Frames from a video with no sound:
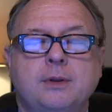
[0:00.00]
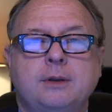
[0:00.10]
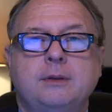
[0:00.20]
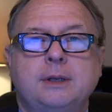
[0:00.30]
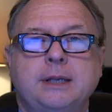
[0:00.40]

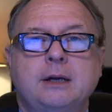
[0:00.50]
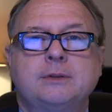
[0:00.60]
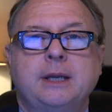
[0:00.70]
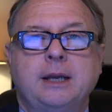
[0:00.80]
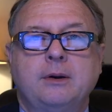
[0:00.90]
the
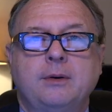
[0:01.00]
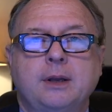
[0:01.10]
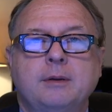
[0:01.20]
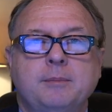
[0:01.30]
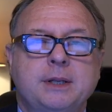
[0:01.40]
Delta
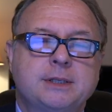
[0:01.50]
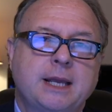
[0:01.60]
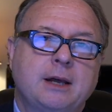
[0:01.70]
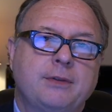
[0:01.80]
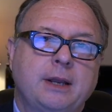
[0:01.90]
area,
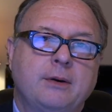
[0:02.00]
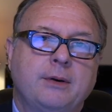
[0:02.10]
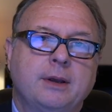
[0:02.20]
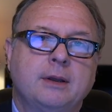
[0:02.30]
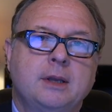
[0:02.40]
Mid-South
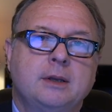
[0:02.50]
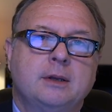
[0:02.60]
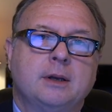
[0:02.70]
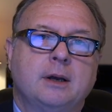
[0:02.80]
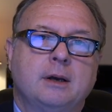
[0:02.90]
area.
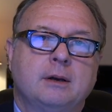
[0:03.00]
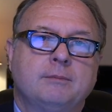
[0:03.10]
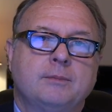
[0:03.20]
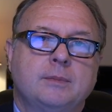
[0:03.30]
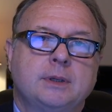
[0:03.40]

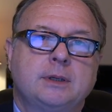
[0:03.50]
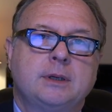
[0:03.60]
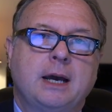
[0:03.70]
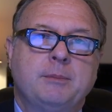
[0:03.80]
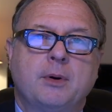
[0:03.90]

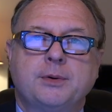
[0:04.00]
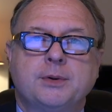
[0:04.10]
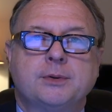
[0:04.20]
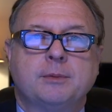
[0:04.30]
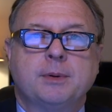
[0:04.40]
Cotton
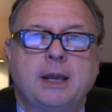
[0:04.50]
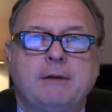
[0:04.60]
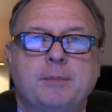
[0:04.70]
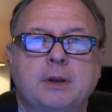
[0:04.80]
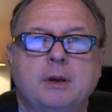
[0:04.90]
merchants
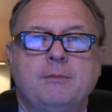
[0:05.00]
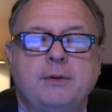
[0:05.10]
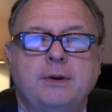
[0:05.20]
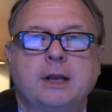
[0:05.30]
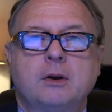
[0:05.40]
have become
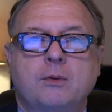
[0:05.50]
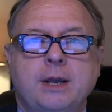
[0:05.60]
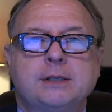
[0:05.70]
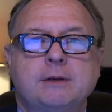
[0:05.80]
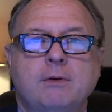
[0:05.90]
very
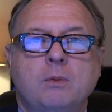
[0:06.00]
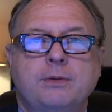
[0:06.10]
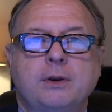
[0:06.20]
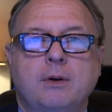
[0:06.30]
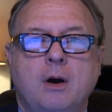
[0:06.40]
aggressive on what
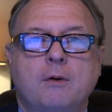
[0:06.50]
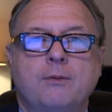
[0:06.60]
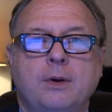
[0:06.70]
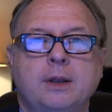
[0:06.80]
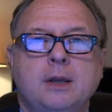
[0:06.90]
they're
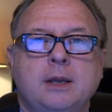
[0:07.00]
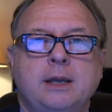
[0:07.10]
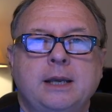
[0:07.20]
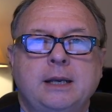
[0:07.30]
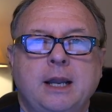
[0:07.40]
offering
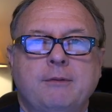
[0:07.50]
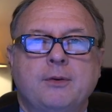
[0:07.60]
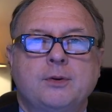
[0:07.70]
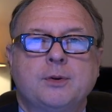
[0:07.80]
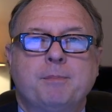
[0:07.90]
in an
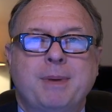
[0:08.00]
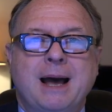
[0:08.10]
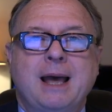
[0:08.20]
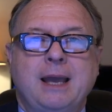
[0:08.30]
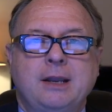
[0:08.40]
effort to
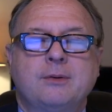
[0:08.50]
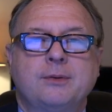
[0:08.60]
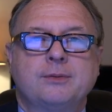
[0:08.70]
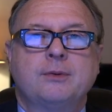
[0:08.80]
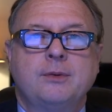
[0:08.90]
buy
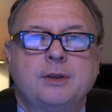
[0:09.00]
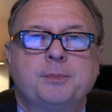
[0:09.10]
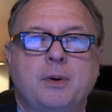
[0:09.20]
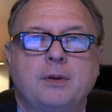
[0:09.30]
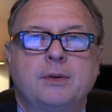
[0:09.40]
acres through this
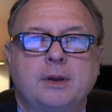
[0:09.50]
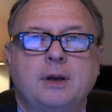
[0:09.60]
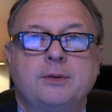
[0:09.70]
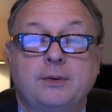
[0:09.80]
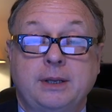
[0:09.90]
part of the
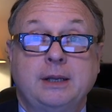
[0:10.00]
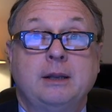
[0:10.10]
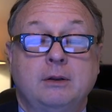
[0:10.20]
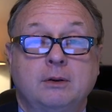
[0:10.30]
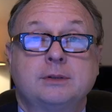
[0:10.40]
country, and it
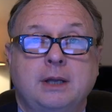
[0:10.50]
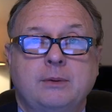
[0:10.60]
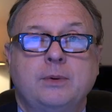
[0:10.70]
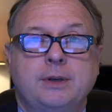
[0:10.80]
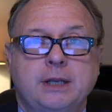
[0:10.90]
looks like
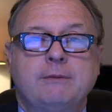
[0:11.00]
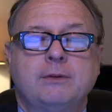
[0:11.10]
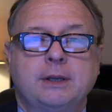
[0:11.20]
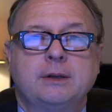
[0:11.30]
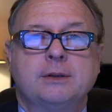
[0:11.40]
we're
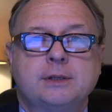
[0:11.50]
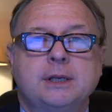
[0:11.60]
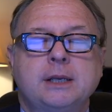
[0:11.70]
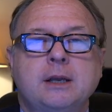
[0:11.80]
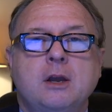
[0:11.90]
definitely going to
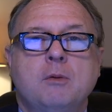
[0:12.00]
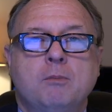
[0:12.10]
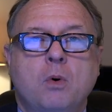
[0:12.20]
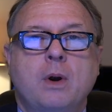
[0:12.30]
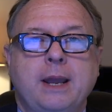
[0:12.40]
see
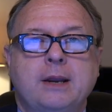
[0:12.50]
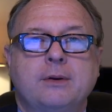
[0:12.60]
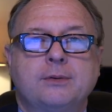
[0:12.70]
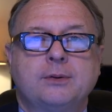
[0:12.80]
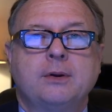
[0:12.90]
more
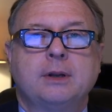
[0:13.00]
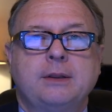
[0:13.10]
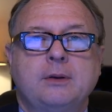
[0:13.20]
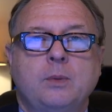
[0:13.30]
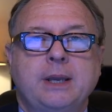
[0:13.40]
acres, certainly
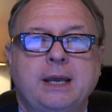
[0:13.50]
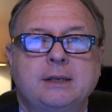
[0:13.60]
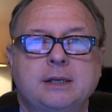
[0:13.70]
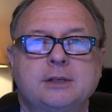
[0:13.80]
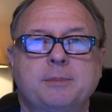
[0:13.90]
than we
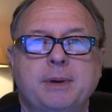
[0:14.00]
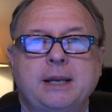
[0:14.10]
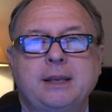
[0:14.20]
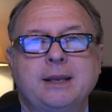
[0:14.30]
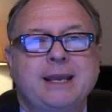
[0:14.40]

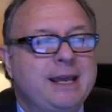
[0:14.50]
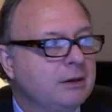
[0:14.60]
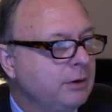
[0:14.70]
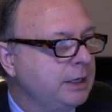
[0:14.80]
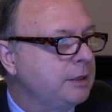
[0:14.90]
anticipated. You can't
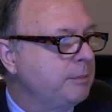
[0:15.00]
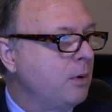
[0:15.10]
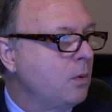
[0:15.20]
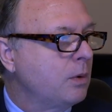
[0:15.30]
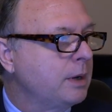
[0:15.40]
look at the
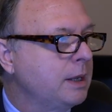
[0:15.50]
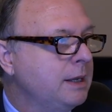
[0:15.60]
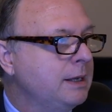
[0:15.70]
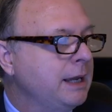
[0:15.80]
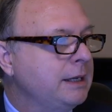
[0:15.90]
board
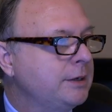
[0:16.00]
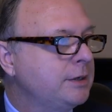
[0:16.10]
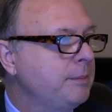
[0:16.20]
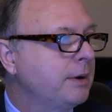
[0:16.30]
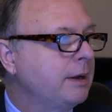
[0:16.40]
at
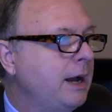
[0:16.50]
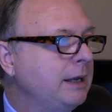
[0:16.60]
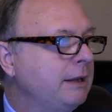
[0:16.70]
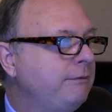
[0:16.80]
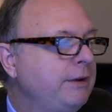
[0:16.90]
December
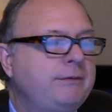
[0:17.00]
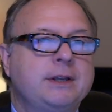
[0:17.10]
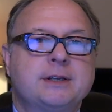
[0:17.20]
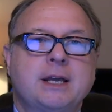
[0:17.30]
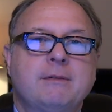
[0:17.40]
cotton at
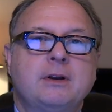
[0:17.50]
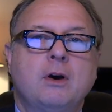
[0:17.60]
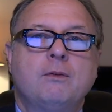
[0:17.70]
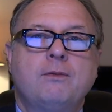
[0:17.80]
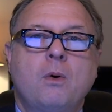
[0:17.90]

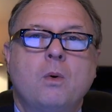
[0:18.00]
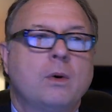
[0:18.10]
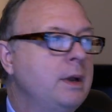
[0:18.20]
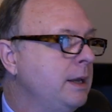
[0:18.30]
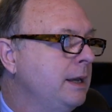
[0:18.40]
57.04
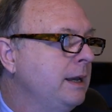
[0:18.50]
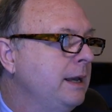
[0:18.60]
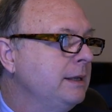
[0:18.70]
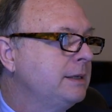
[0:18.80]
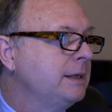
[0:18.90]

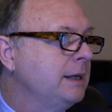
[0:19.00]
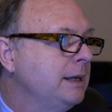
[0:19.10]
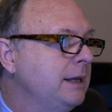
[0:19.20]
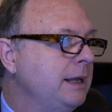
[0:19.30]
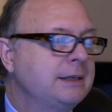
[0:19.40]

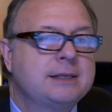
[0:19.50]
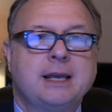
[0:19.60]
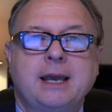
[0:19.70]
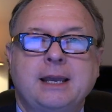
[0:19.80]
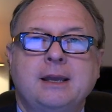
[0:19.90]
and
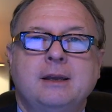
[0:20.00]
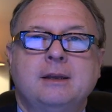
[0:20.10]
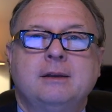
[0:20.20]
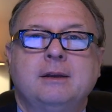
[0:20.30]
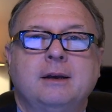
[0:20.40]
say
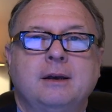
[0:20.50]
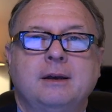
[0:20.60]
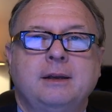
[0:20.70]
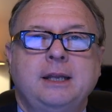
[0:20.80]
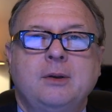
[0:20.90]

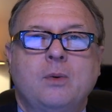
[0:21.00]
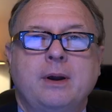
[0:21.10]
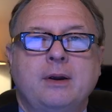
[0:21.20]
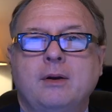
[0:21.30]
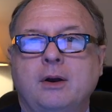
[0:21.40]

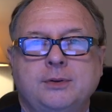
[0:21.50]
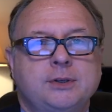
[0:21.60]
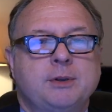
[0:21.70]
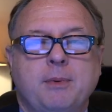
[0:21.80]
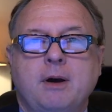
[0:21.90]
anywhere
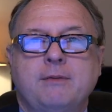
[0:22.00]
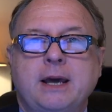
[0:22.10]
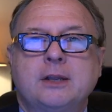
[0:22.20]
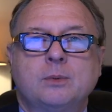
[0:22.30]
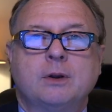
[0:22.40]
just above
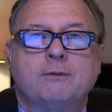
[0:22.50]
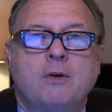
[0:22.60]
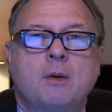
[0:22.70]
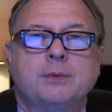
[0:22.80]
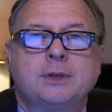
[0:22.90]
that is what a
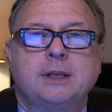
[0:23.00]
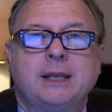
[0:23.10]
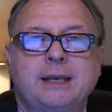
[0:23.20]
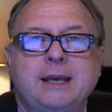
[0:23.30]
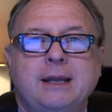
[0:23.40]
farmer's going to
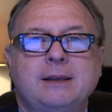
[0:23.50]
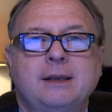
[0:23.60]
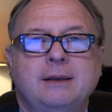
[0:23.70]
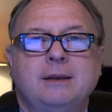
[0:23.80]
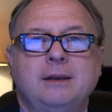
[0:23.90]
get.
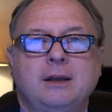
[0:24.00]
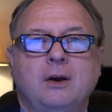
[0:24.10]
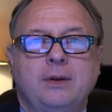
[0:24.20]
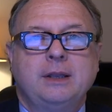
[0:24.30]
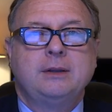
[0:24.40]
You
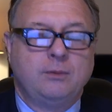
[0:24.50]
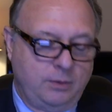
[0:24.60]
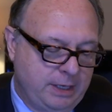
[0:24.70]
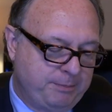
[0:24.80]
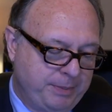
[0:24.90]
know,
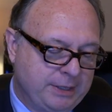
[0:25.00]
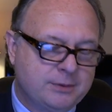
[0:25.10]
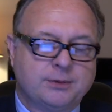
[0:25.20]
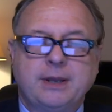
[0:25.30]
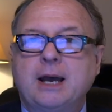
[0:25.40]
it
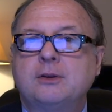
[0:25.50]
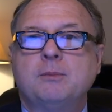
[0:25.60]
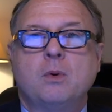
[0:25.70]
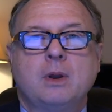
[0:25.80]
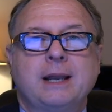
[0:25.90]
pencils out to
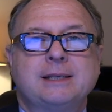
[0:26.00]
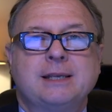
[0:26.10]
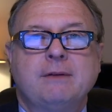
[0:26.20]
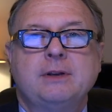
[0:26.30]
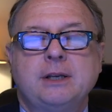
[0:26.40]
more like
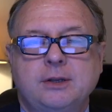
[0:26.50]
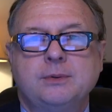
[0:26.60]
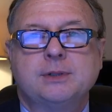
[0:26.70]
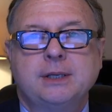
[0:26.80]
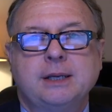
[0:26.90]
72
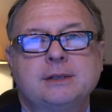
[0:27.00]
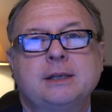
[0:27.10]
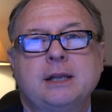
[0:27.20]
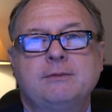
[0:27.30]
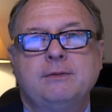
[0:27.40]
cents, and
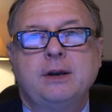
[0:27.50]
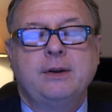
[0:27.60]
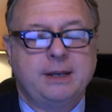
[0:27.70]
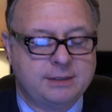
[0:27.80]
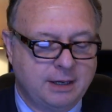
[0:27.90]
that's
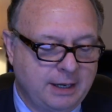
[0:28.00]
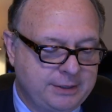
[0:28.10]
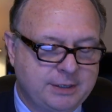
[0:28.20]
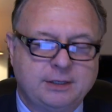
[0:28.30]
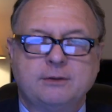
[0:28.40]
very
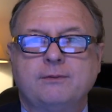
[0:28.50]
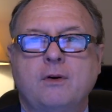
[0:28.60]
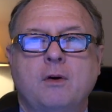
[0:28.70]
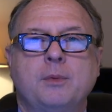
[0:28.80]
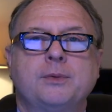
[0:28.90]
enticing to
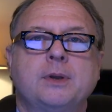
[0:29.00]
farmers